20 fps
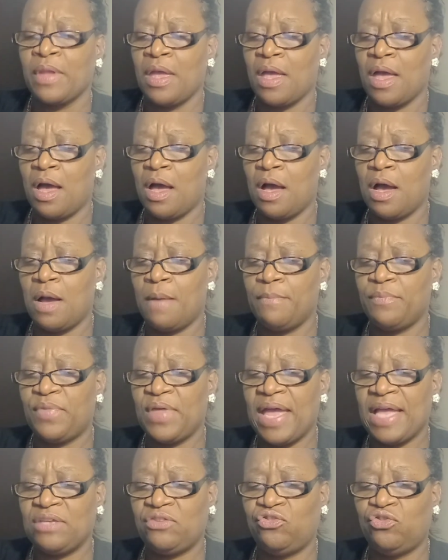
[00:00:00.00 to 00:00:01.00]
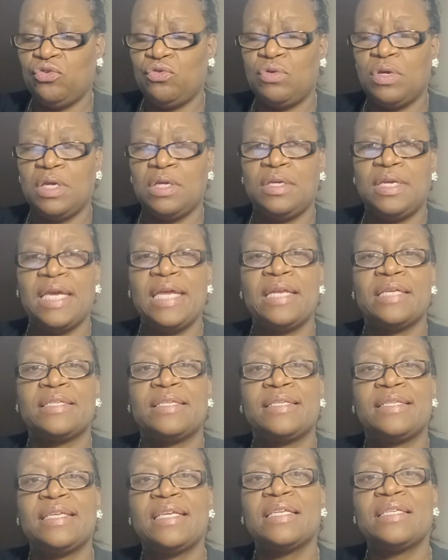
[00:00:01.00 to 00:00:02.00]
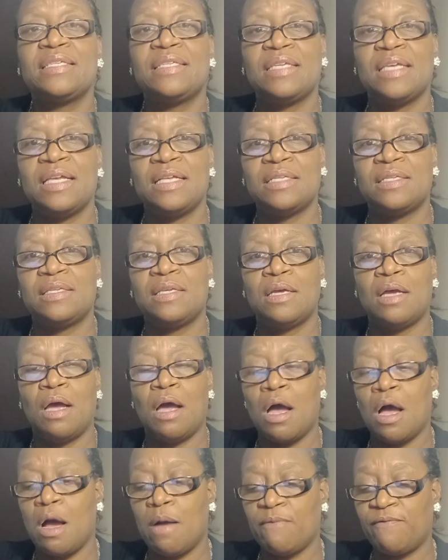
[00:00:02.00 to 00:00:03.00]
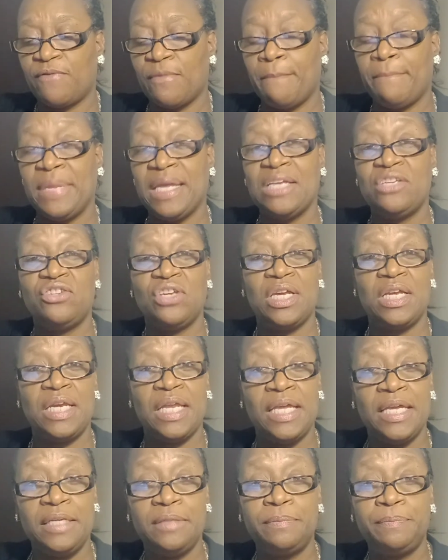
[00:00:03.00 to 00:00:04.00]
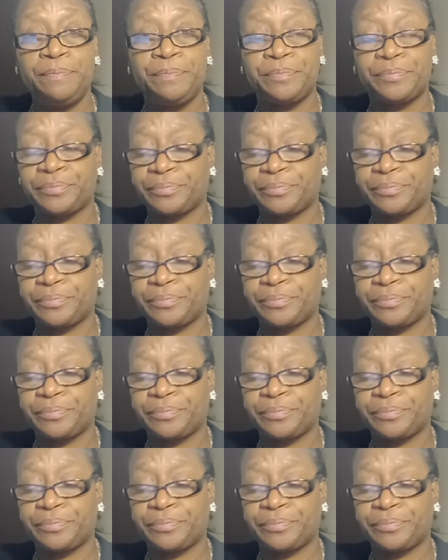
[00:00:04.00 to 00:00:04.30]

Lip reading: that you can get assistance from BG&E.